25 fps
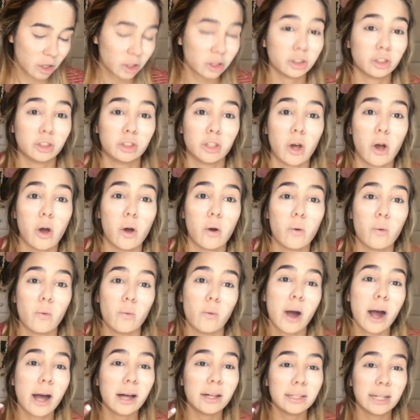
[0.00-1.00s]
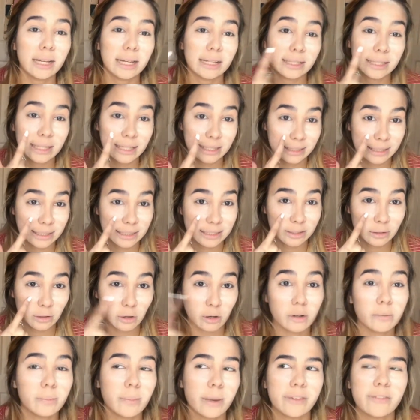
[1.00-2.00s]
So while I let this
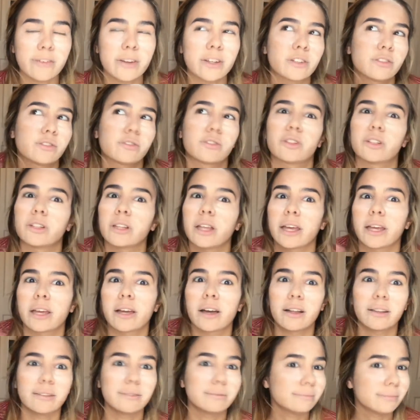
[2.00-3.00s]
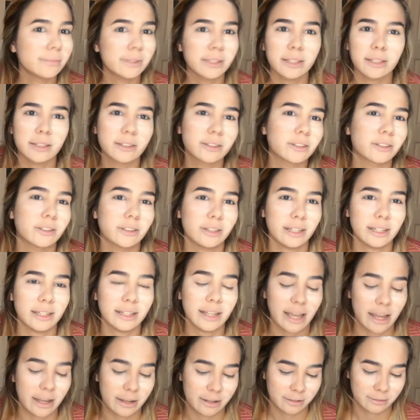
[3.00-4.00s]
on my face for like literally
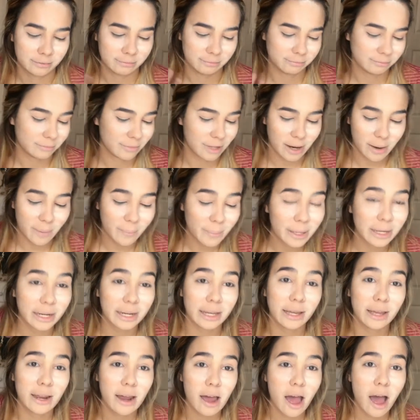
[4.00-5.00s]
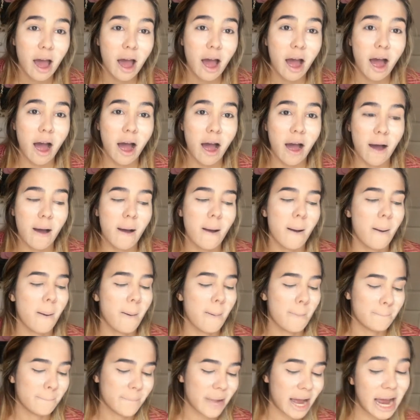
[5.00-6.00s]
like a minute,
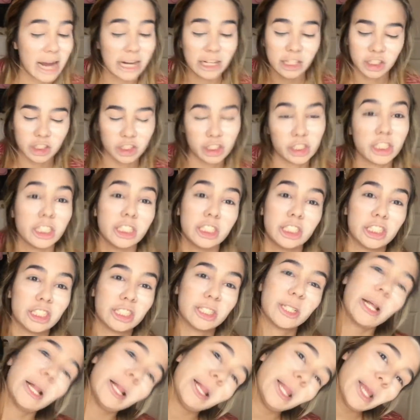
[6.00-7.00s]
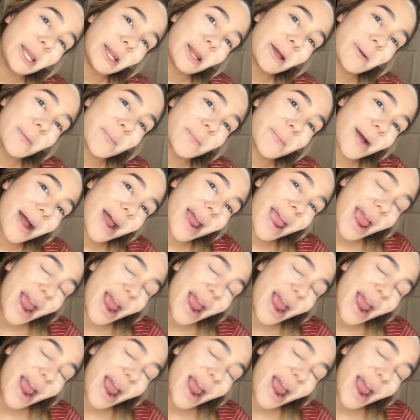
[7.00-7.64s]
I usually just clean up my